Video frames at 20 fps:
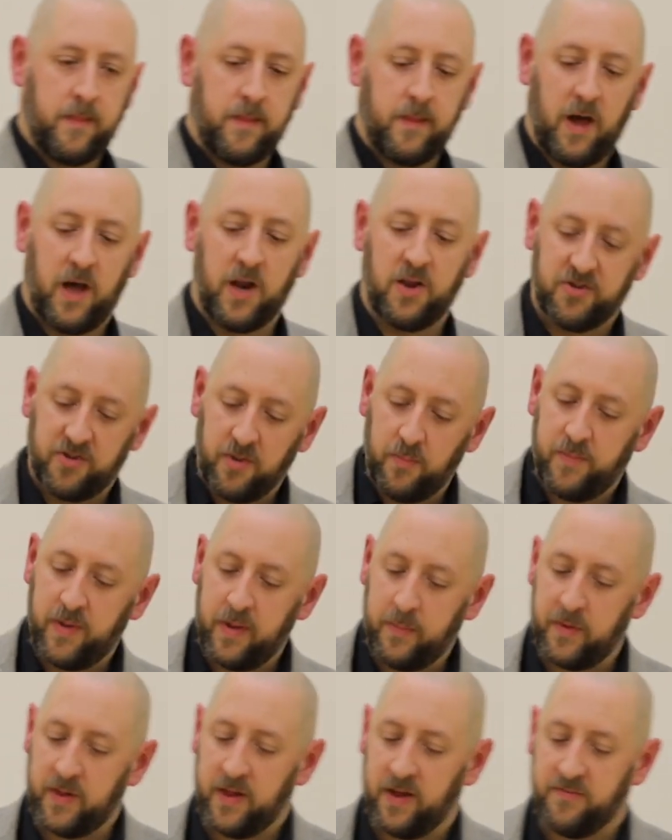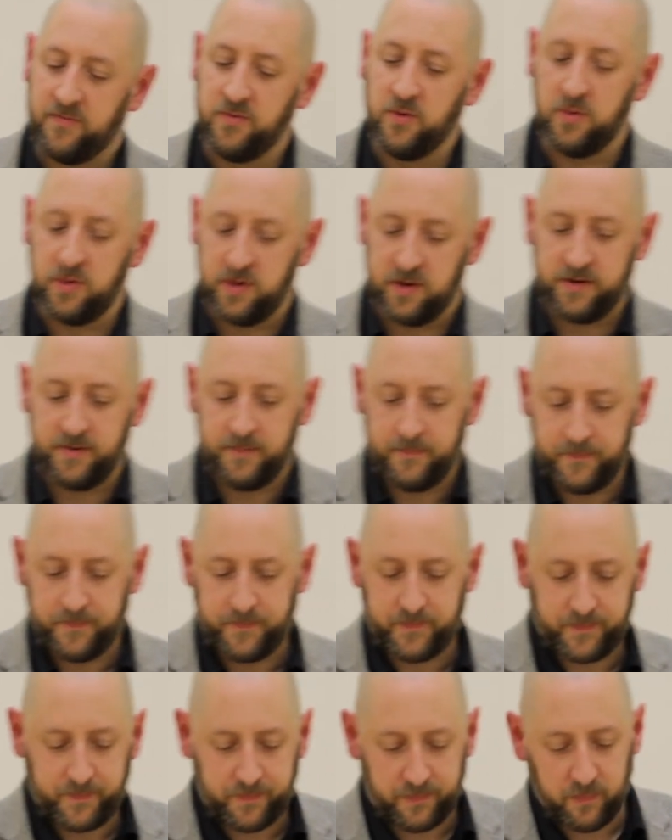And as some people have noted,
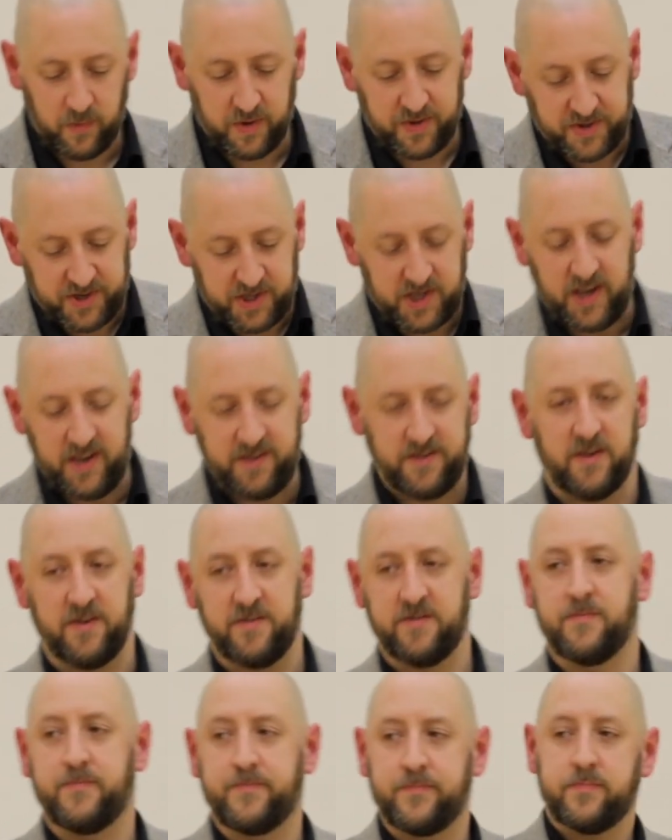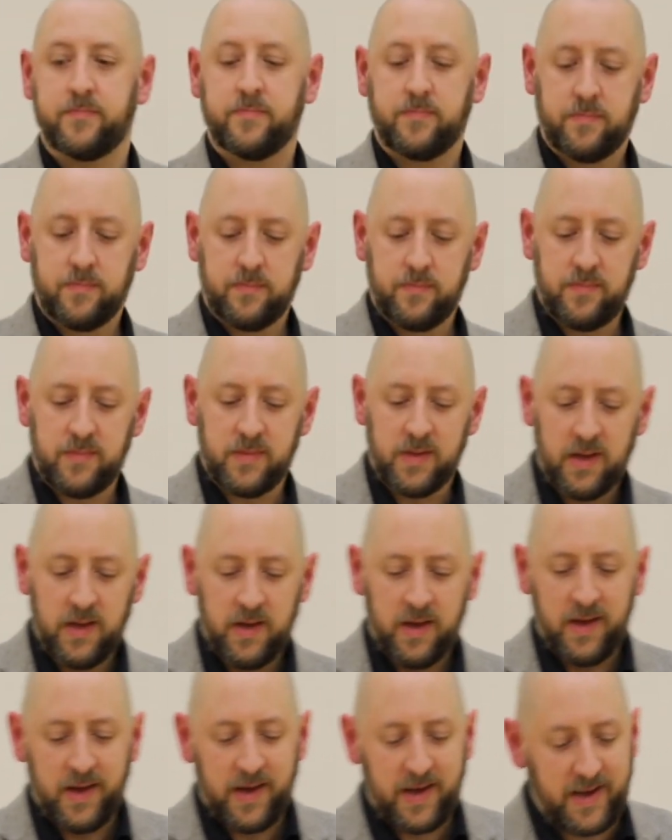with Jesus,
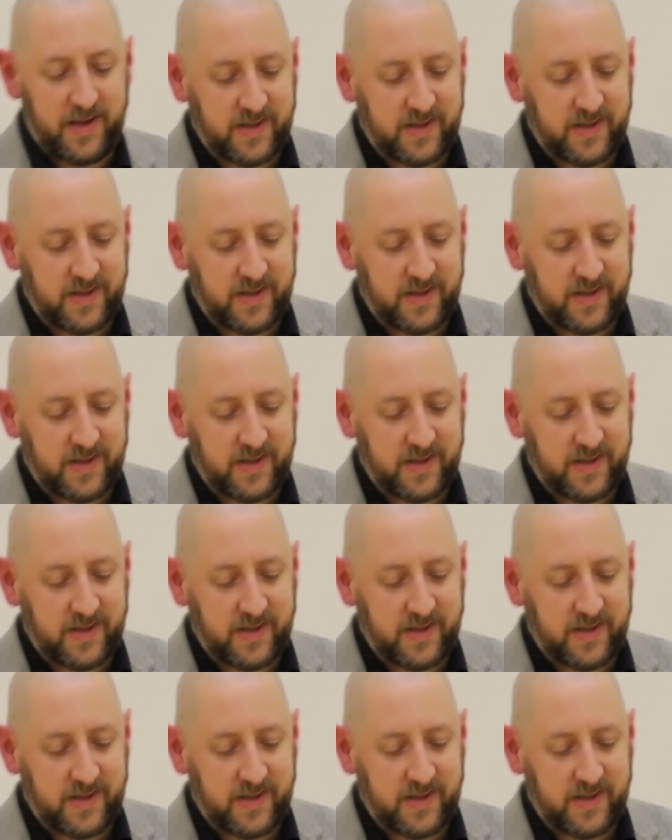he